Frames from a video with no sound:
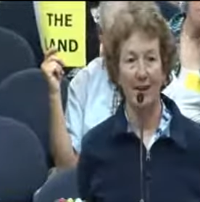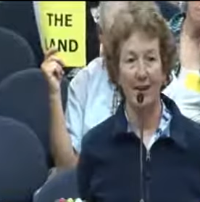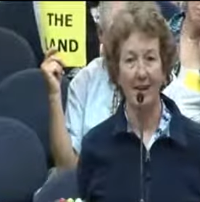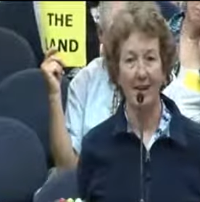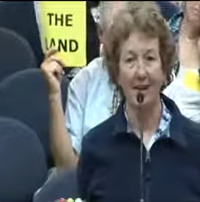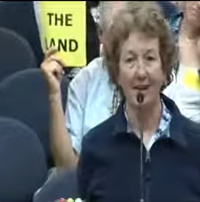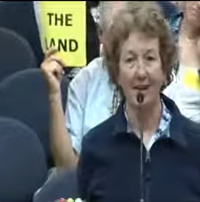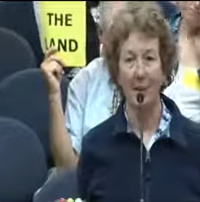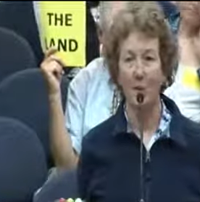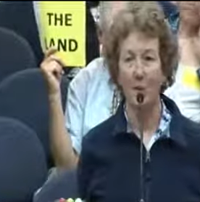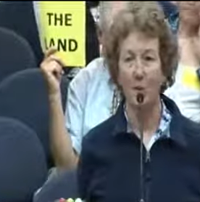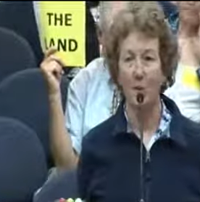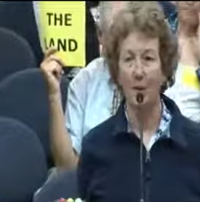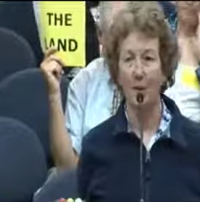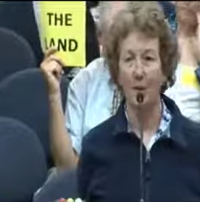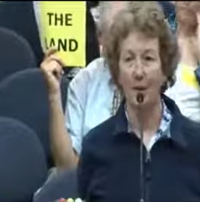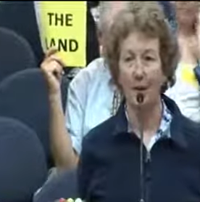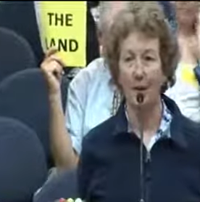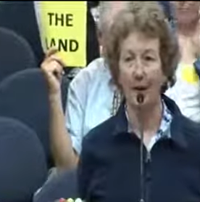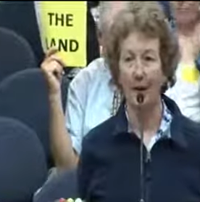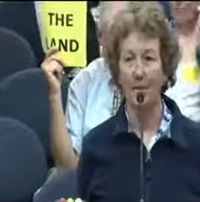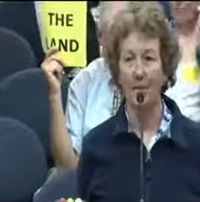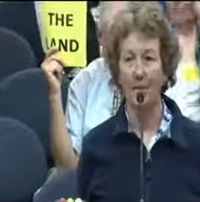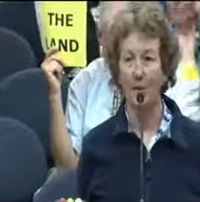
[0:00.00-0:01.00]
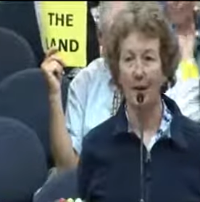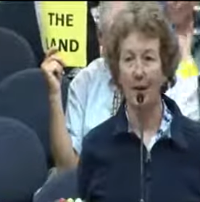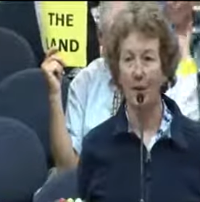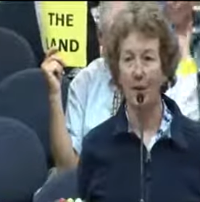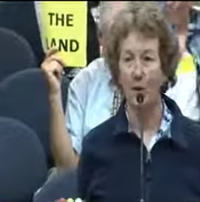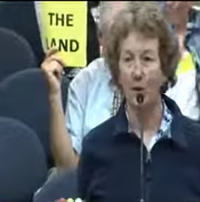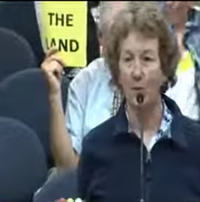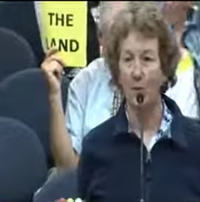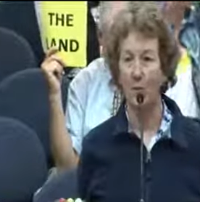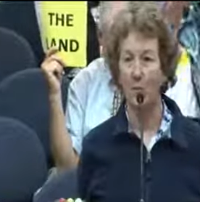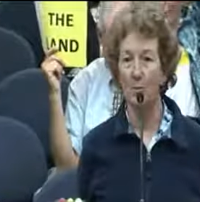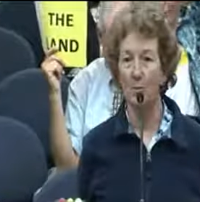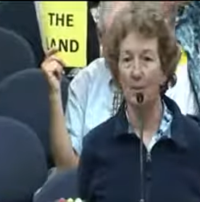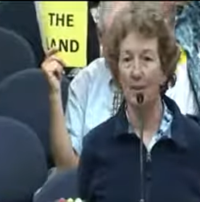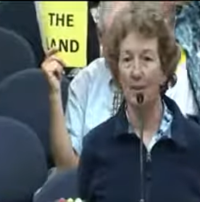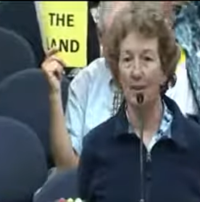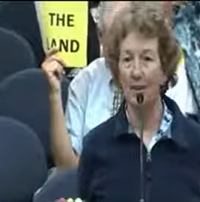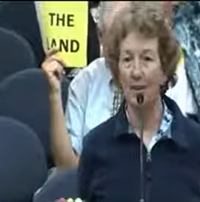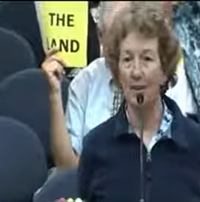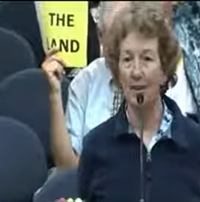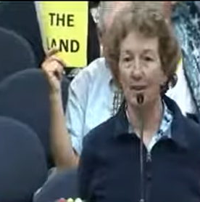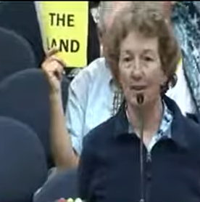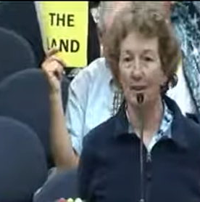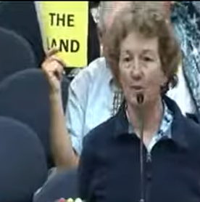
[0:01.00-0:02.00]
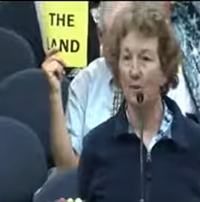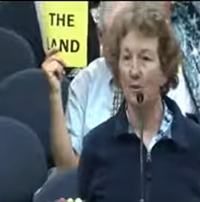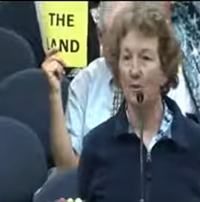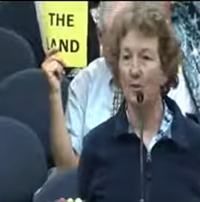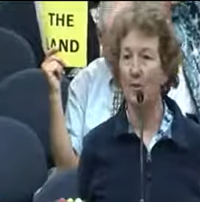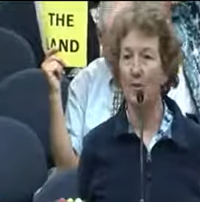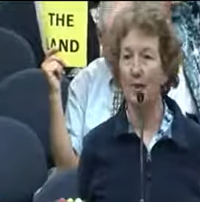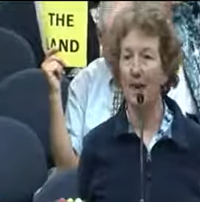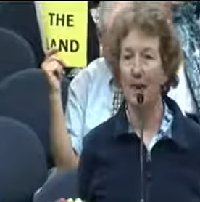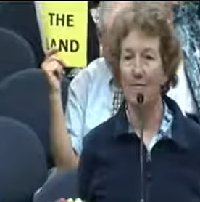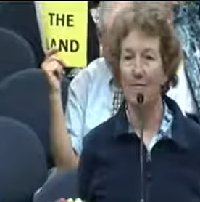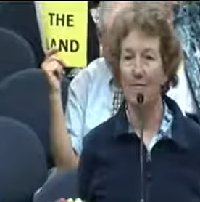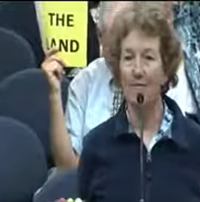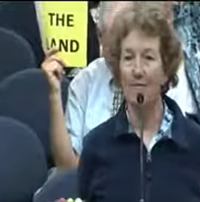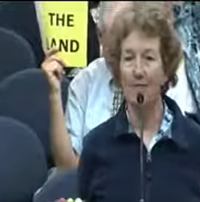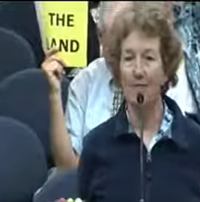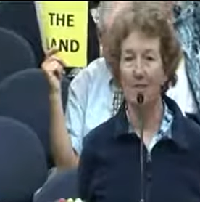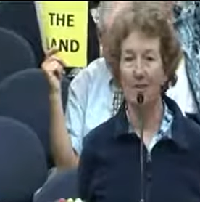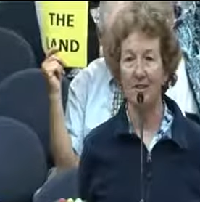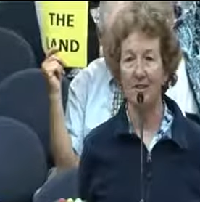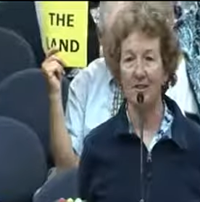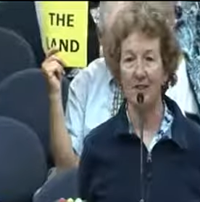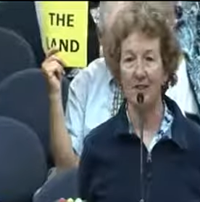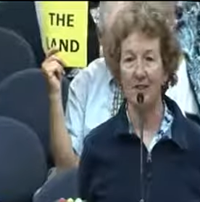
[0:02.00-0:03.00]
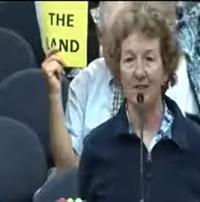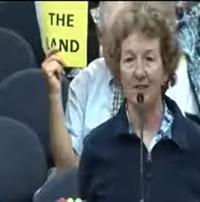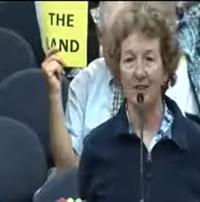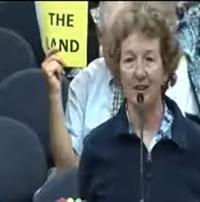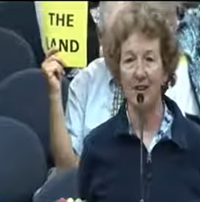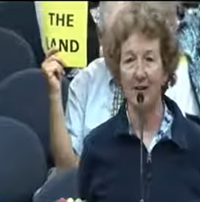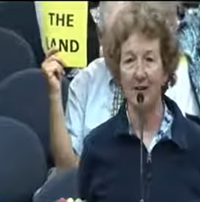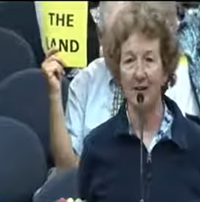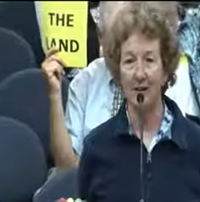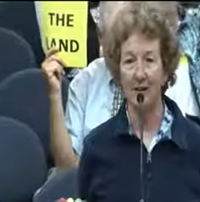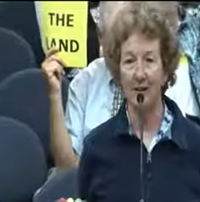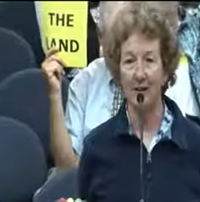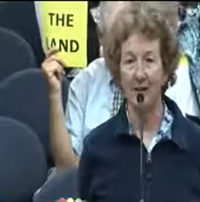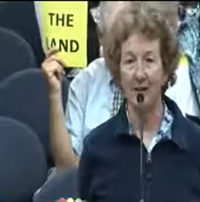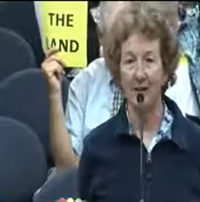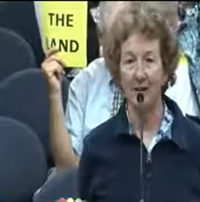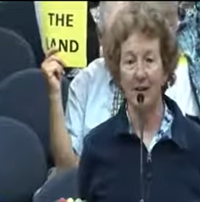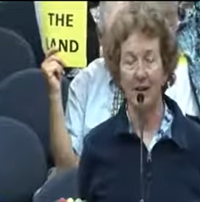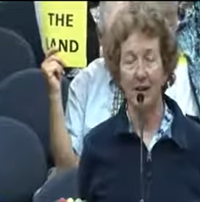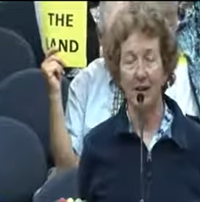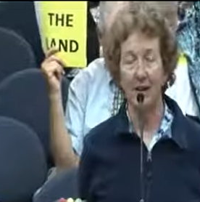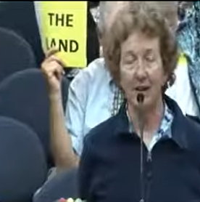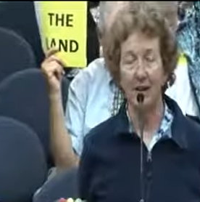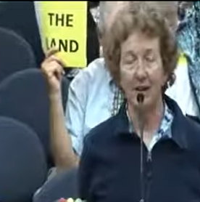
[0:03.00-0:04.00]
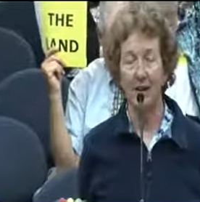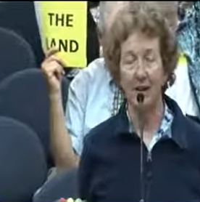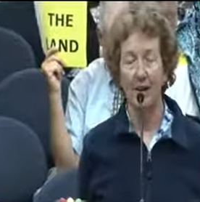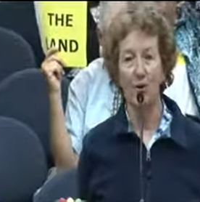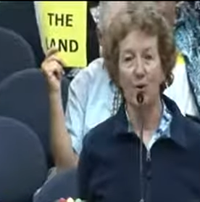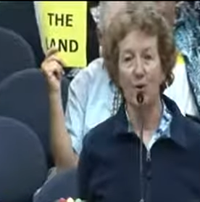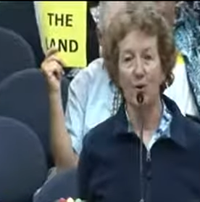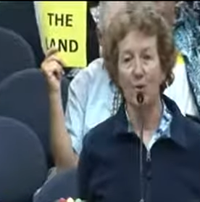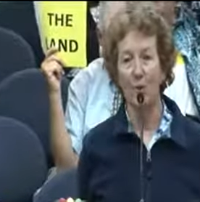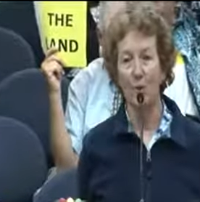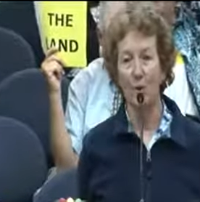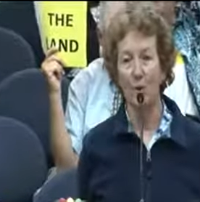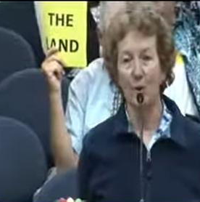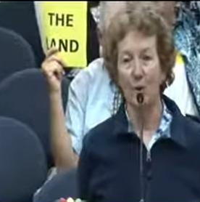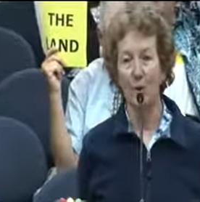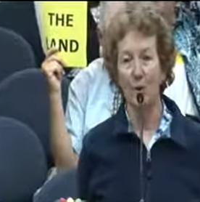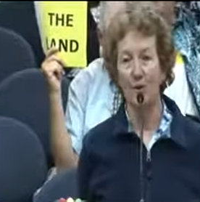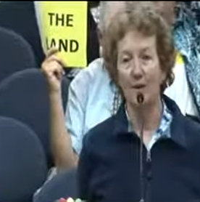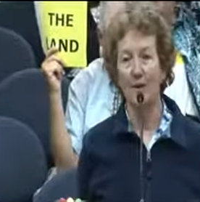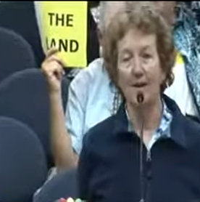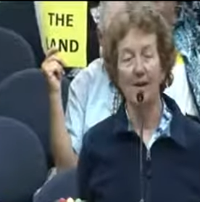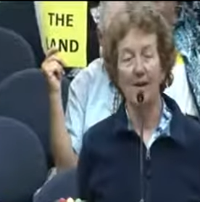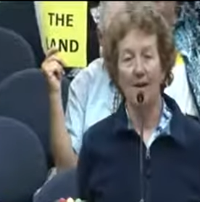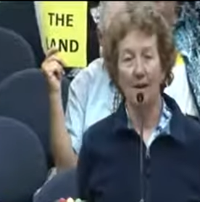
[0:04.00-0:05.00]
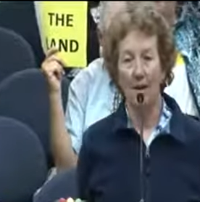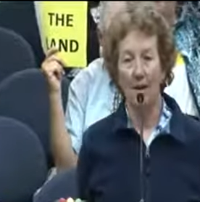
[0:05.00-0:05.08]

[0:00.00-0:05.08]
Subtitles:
And they will not buy homes, and they will not visit this area. Furthermore,